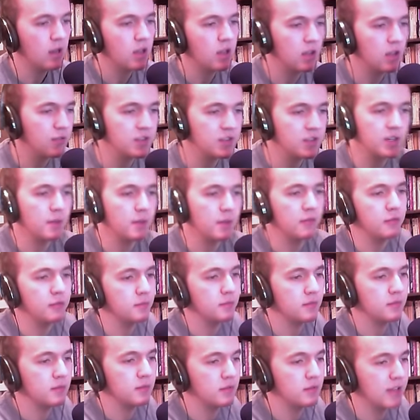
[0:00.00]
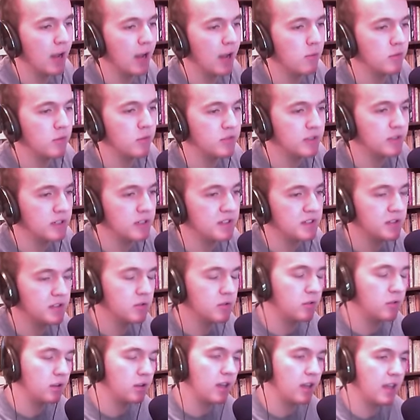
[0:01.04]
If it's coming from downwards, at least it's
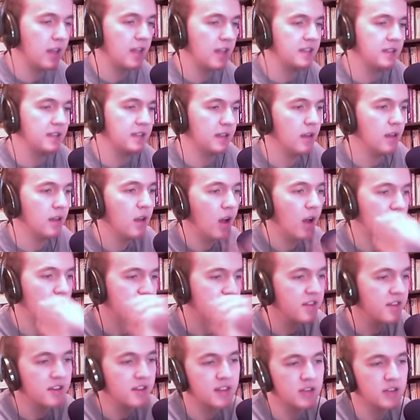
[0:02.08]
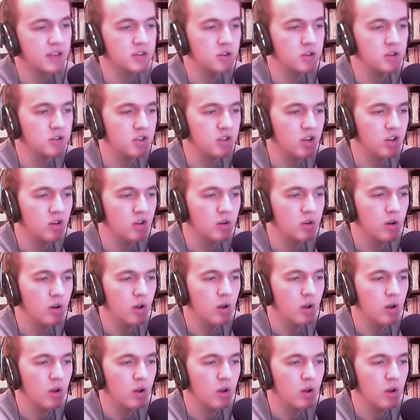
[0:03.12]
not going to hit it. I think that's good, though.